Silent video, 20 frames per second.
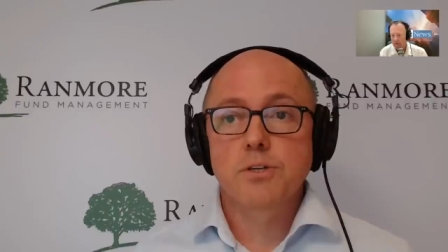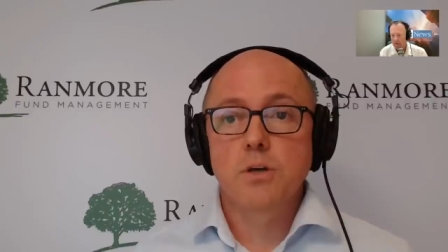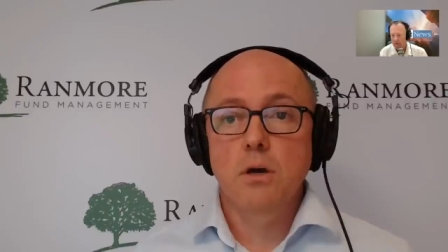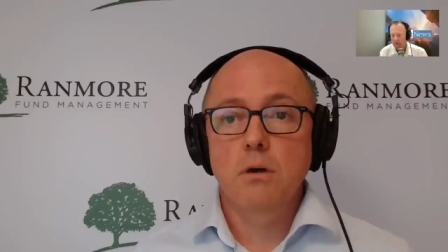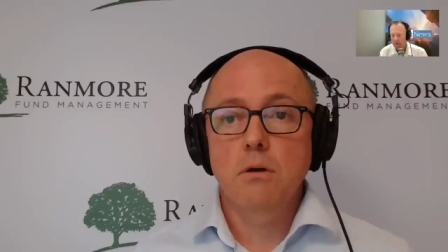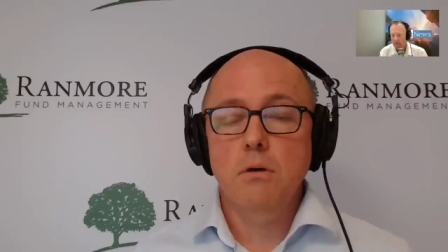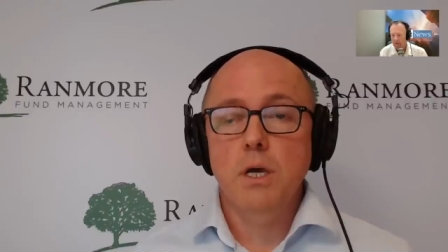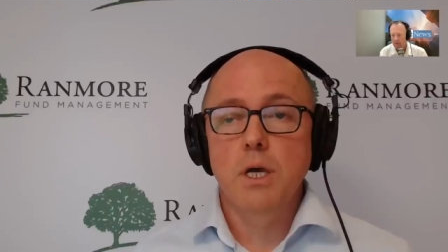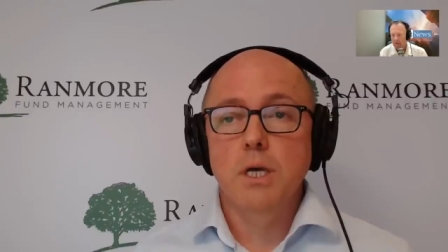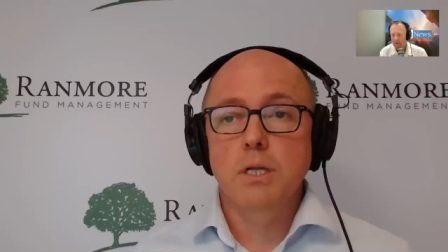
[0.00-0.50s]

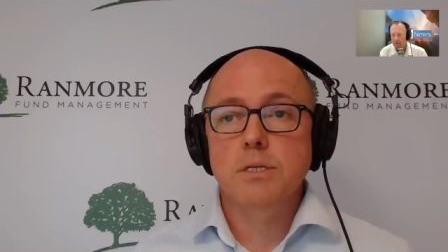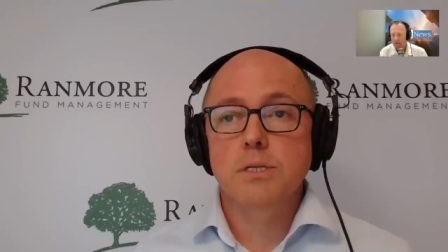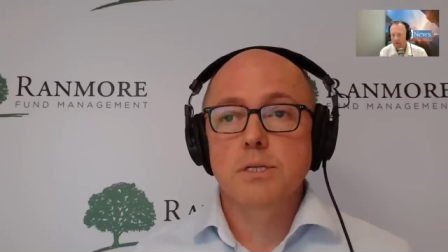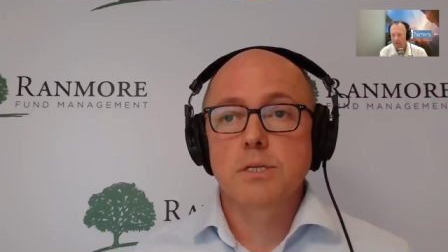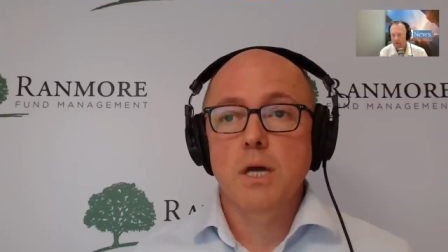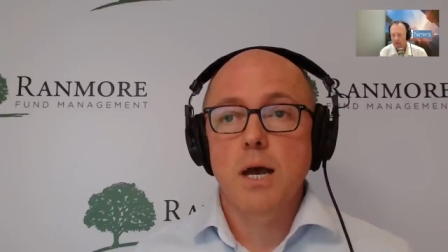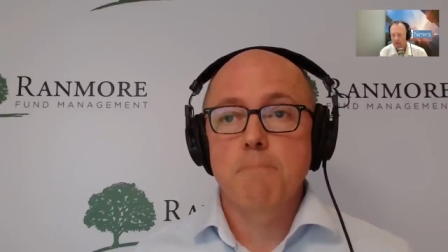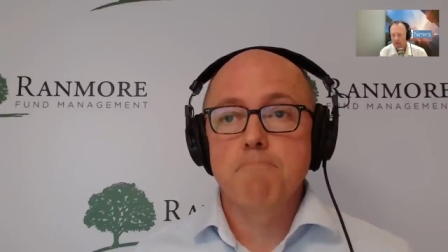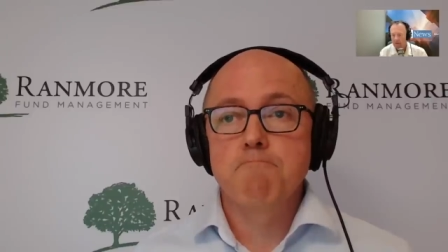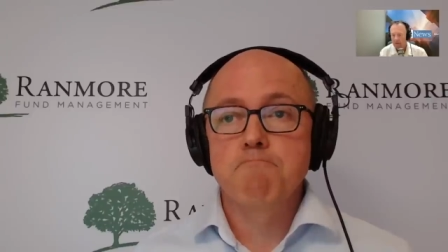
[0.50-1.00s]
so. It's
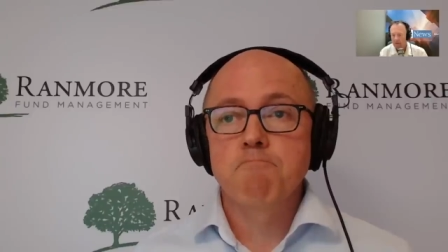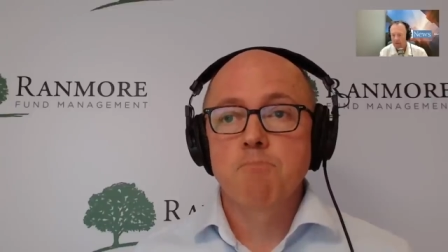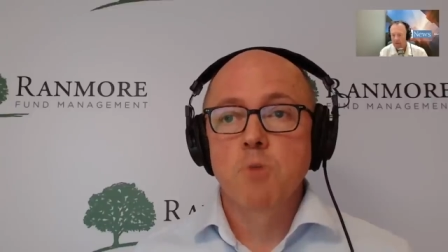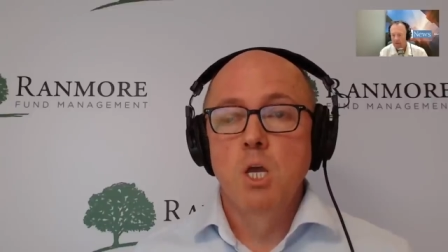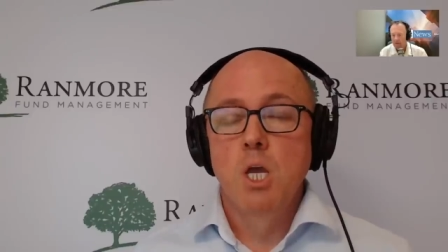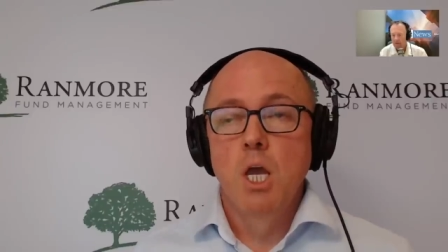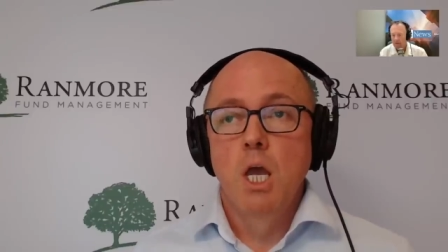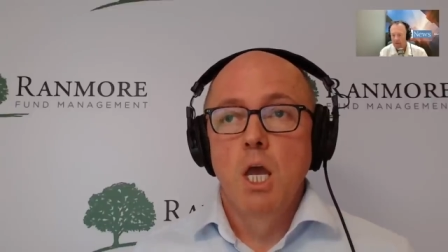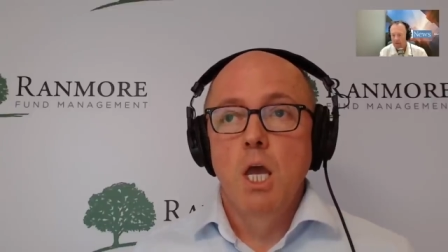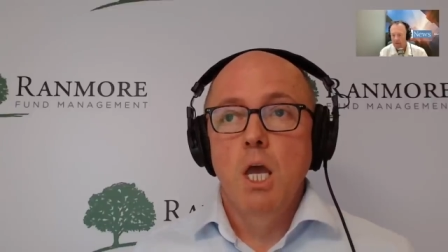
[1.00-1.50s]
um,
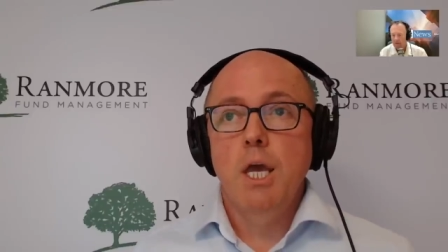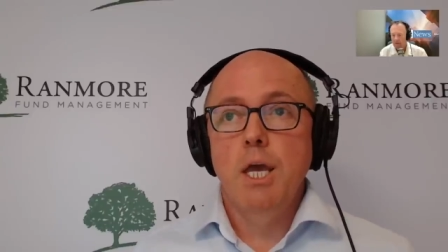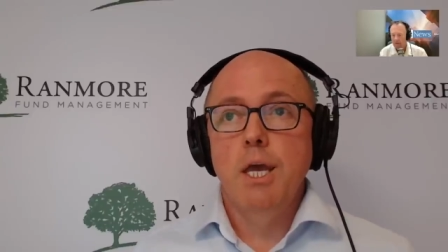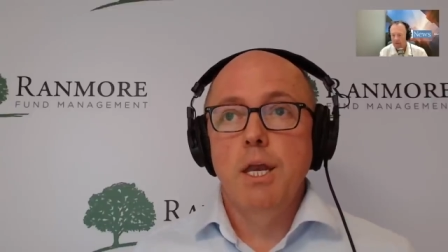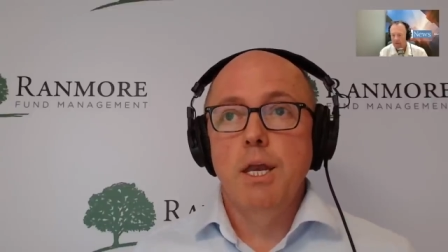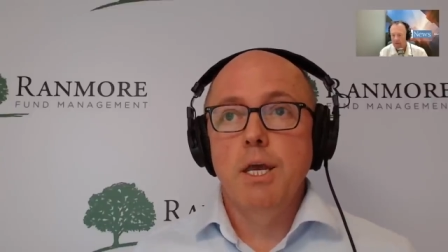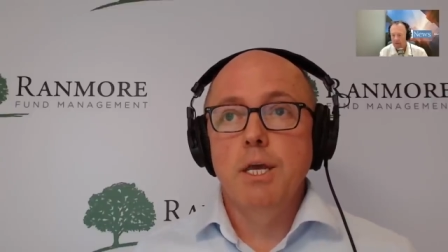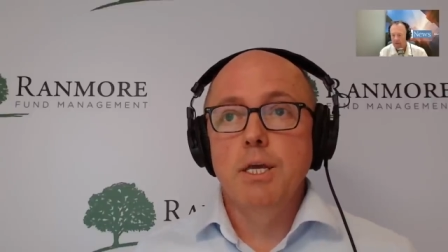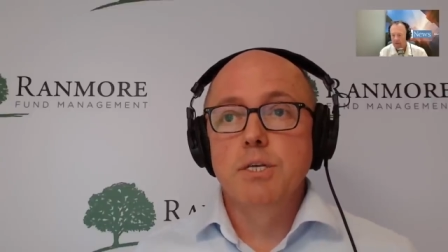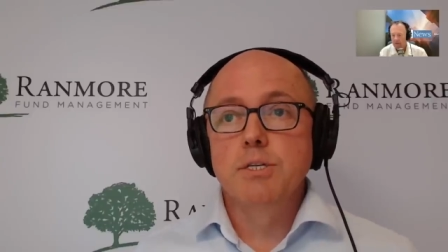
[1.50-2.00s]

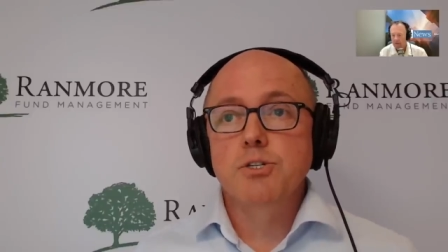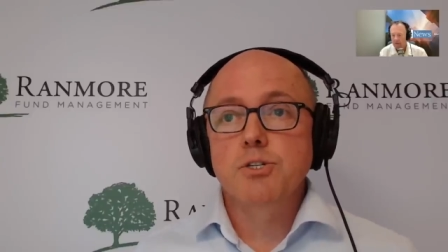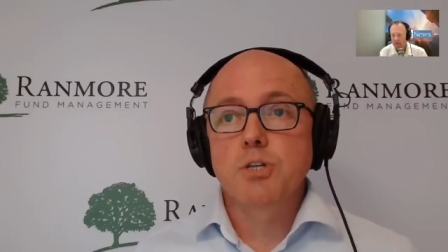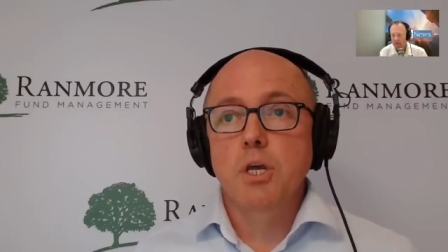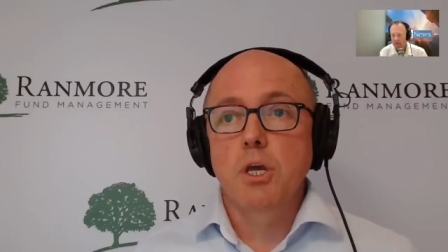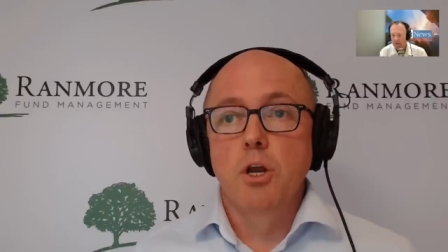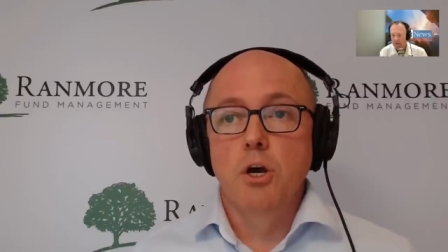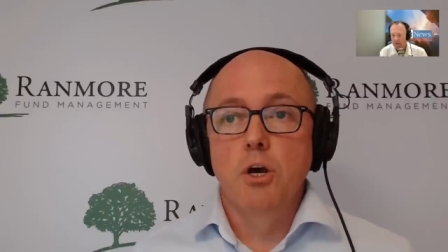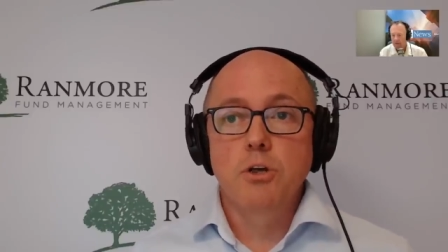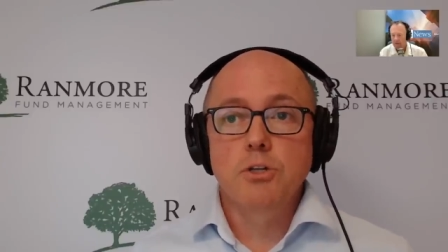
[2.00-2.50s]
it
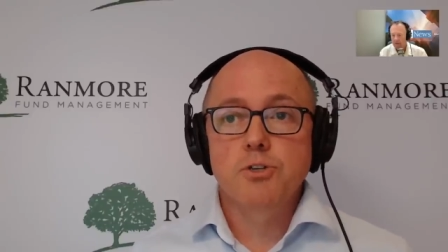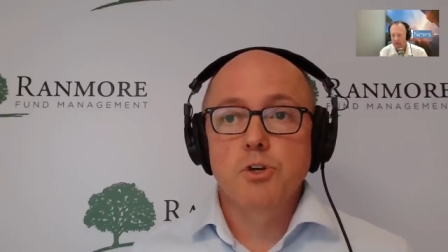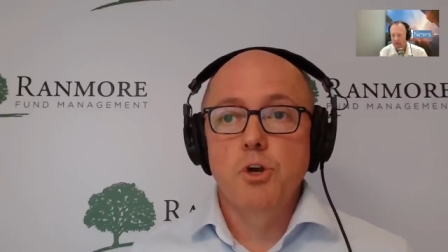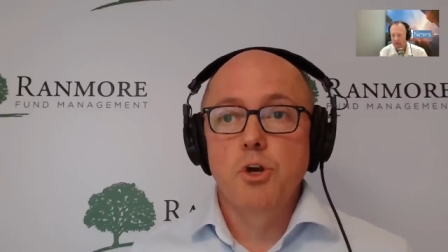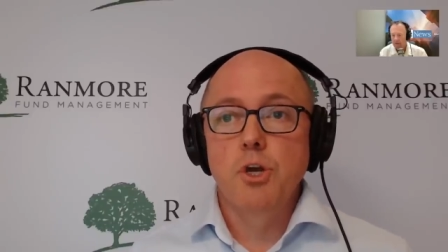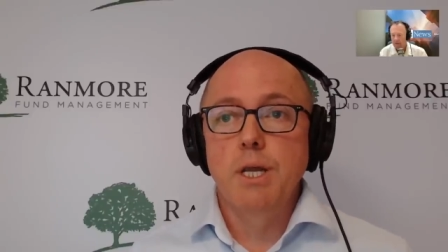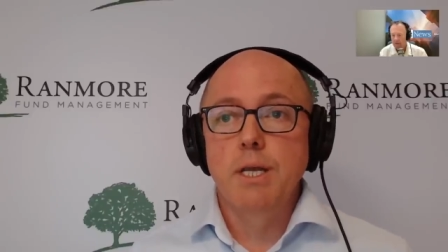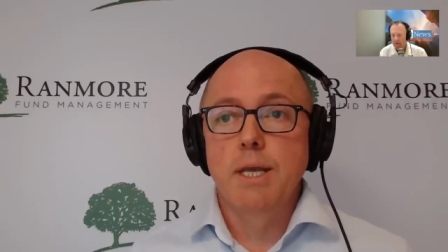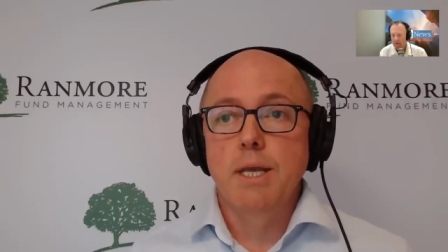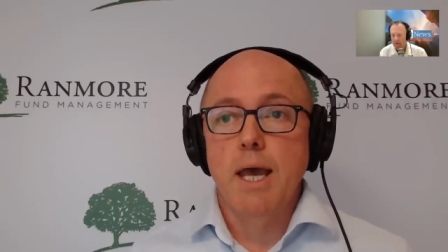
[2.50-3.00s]
is, you know, it's
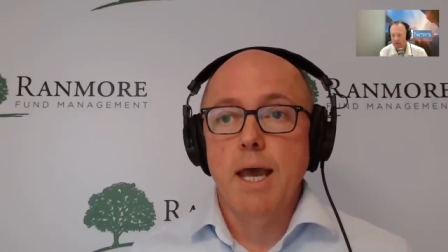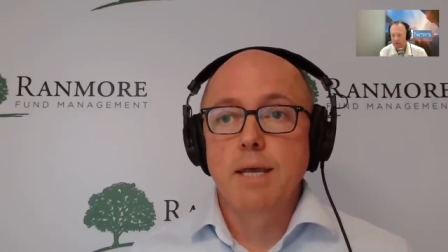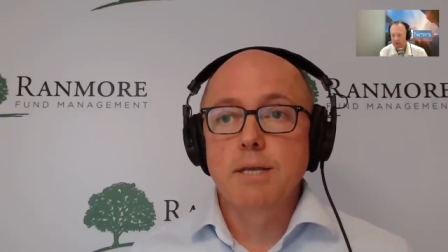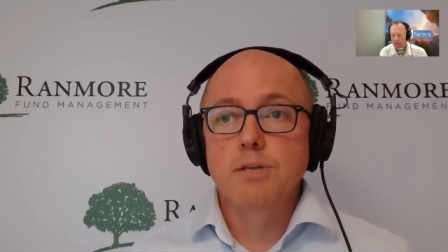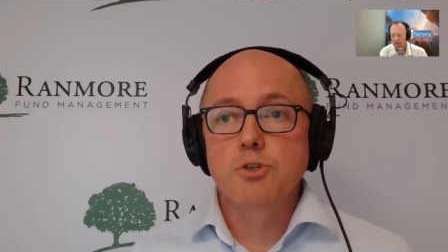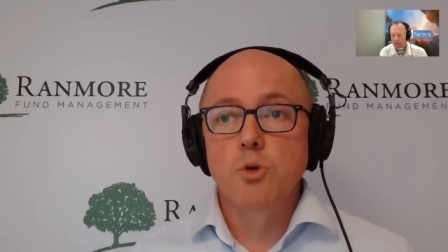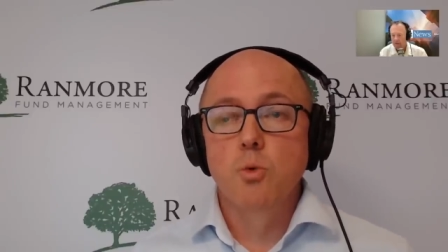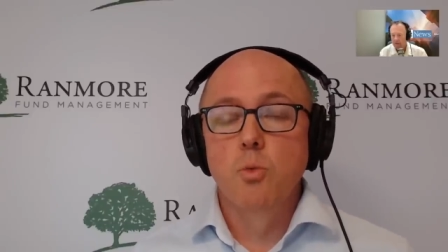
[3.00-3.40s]
early days.